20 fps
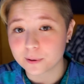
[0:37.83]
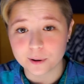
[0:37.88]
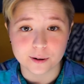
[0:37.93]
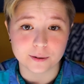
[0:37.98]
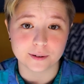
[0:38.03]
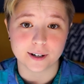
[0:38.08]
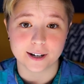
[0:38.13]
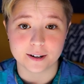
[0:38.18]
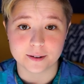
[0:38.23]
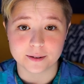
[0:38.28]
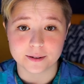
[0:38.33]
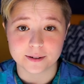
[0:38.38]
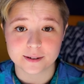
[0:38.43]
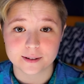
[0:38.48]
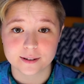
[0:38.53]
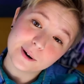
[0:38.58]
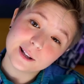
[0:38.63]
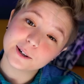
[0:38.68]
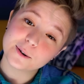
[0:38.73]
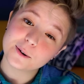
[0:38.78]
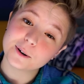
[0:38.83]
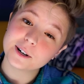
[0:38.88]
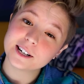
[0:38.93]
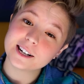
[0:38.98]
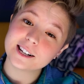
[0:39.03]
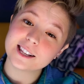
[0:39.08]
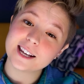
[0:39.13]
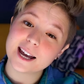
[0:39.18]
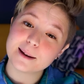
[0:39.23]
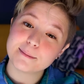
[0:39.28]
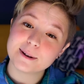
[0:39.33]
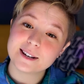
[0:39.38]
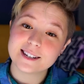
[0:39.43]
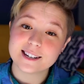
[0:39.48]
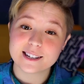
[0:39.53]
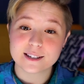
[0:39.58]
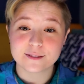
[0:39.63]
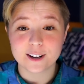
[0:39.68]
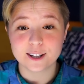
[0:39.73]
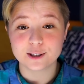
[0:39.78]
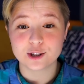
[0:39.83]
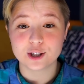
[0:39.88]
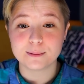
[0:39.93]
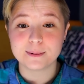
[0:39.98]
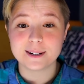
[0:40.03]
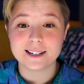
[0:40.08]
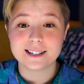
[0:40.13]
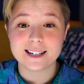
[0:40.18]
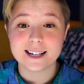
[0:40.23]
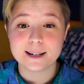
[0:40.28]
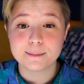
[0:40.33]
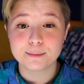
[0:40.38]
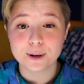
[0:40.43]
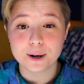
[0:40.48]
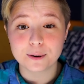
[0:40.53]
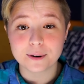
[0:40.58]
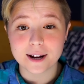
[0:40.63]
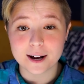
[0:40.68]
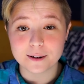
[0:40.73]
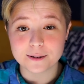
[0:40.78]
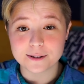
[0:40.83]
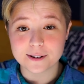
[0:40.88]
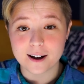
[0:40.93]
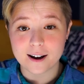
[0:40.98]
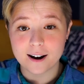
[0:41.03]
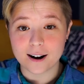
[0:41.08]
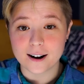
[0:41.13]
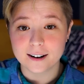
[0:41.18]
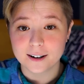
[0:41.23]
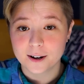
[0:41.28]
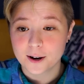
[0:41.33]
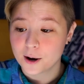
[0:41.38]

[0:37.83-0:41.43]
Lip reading: pronouns? Well, according to the ABCs of LGBT, pronouns are